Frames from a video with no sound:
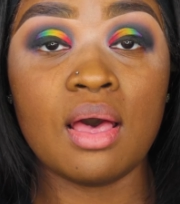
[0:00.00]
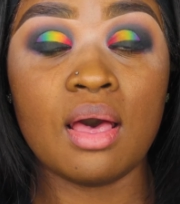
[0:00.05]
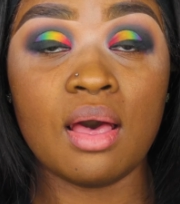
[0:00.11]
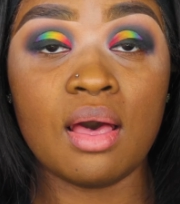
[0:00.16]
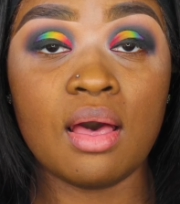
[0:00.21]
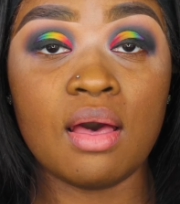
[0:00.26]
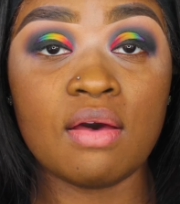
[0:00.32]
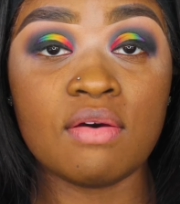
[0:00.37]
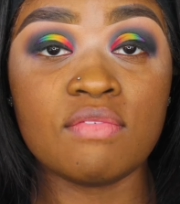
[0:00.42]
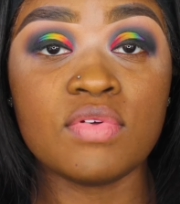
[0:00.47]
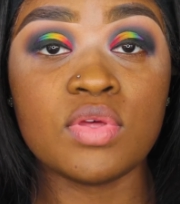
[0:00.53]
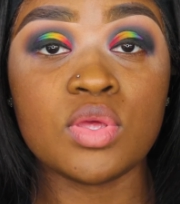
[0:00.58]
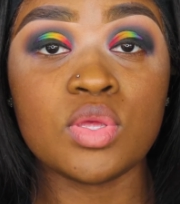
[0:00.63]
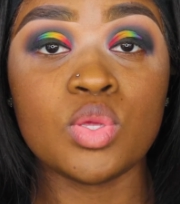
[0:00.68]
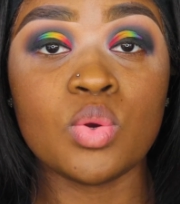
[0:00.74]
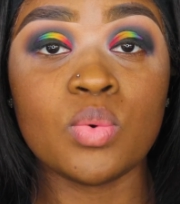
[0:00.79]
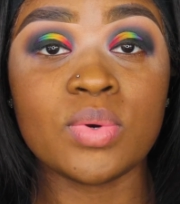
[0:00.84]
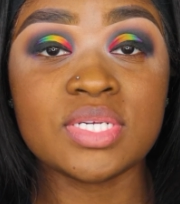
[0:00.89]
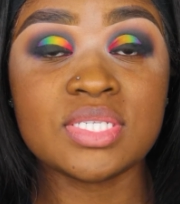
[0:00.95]
of
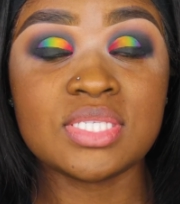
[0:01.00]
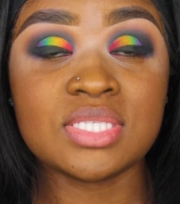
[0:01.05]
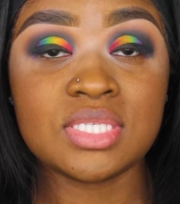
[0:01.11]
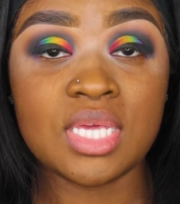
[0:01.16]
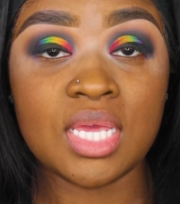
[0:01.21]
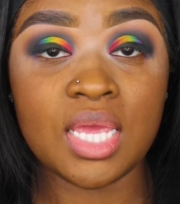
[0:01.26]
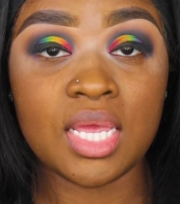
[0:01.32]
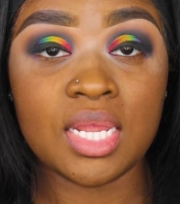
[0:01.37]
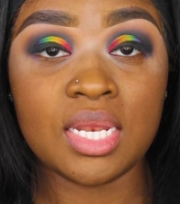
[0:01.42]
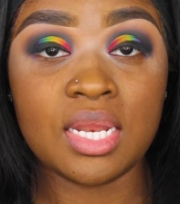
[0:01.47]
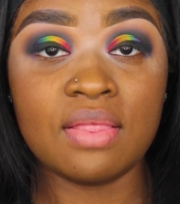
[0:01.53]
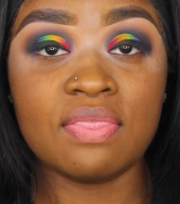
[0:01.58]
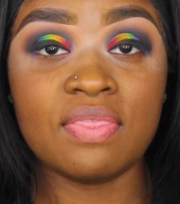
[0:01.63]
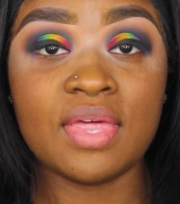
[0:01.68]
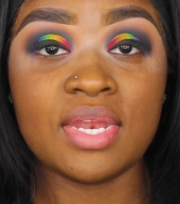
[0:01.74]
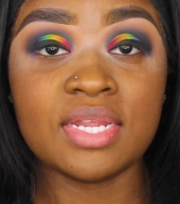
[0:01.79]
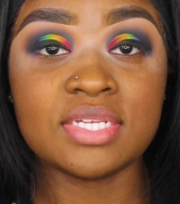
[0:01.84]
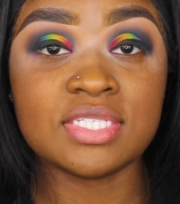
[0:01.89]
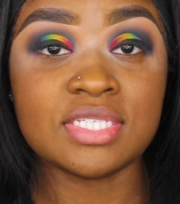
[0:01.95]
your skin
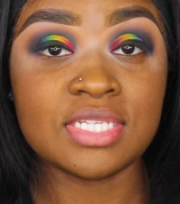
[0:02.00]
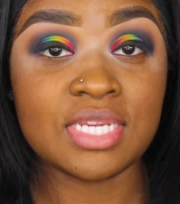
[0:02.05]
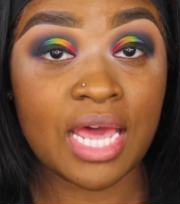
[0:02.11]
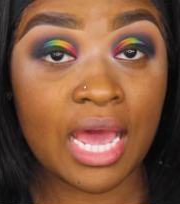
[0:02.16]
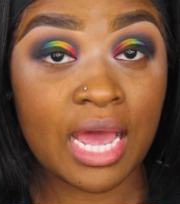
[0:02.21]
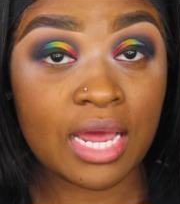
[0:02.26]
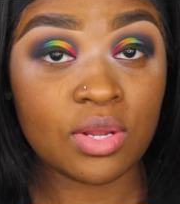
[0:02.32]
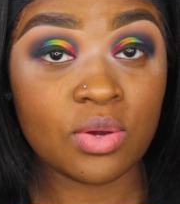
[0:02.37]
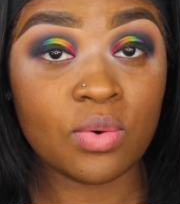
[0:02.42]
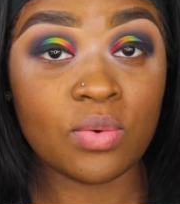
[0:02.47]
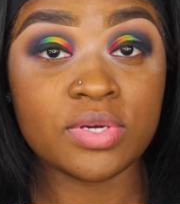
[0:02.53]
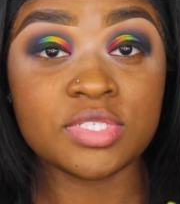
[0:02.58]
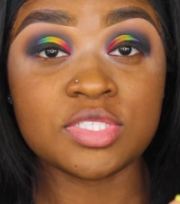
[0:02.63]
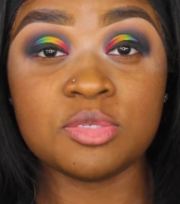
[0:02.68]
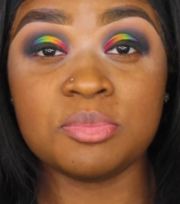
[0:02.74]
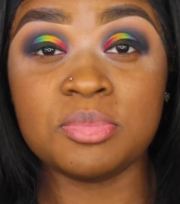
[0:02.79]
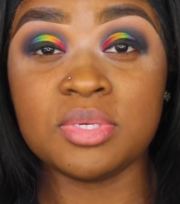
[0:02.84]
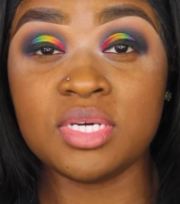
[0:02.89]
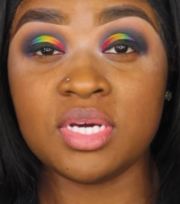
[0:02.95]
that is not going
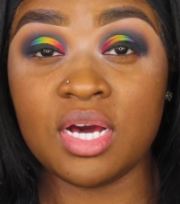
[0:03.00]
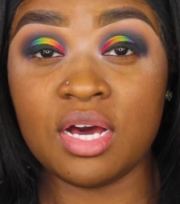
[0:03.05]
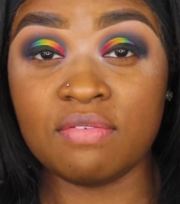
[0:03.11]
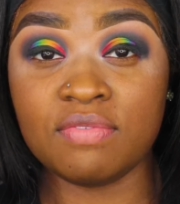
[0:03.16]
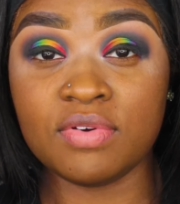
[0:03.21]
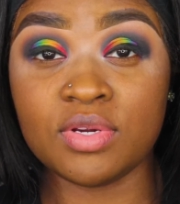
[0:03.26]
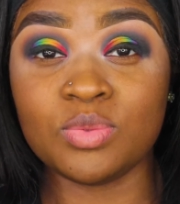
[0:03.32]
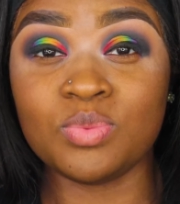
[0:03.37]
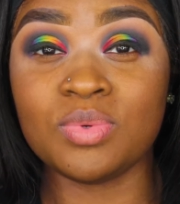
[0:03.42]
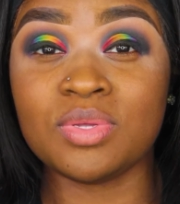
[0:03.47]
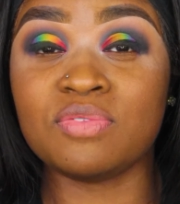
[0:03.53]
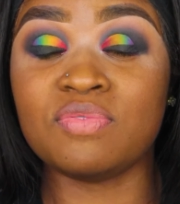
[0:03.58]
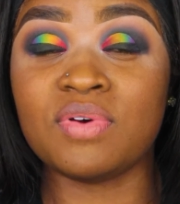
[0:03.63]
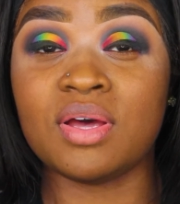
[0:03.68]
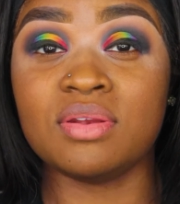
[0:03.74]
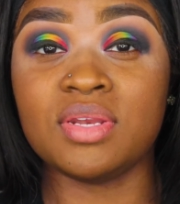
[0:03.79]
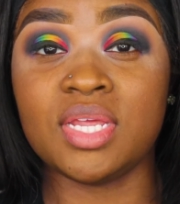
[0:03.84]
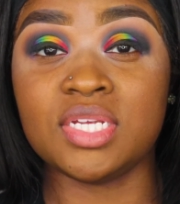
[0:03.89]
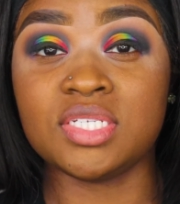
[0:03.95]
to be covered with
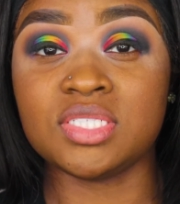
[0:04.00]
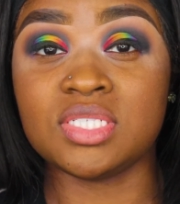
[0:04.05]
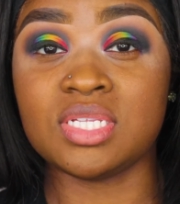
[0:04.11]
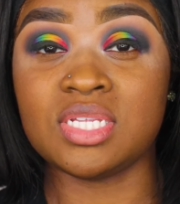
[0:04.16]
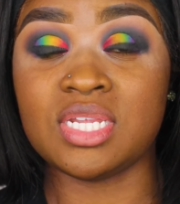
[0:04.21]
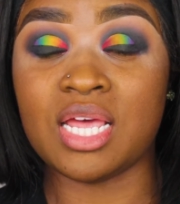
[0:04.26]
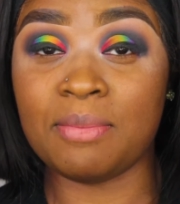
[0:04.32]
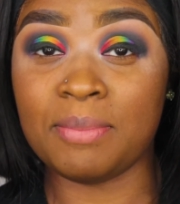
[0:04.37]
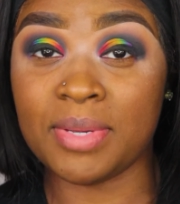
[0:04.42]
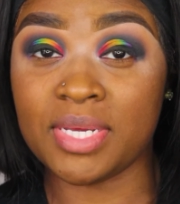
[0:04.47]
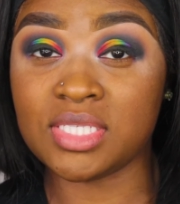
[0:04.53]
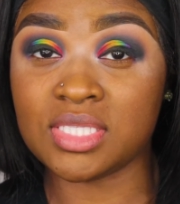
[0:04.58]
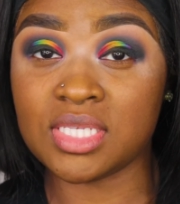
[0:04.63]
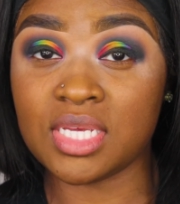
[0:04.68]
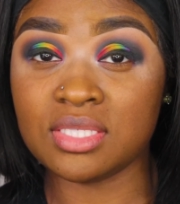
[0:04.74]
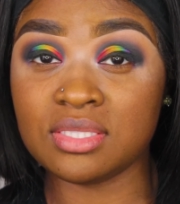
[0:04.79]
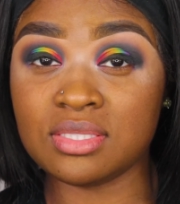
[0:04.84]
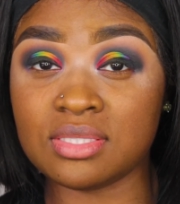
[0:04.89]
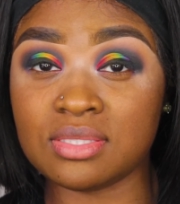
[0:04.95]
foundation. Does that make
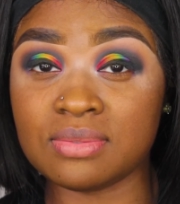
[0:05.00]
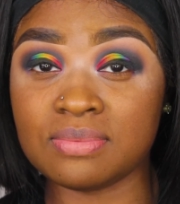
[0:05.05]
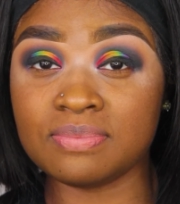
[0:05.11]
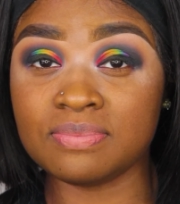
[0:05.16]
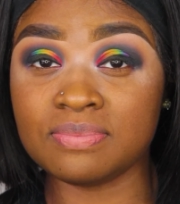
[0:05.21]
sense?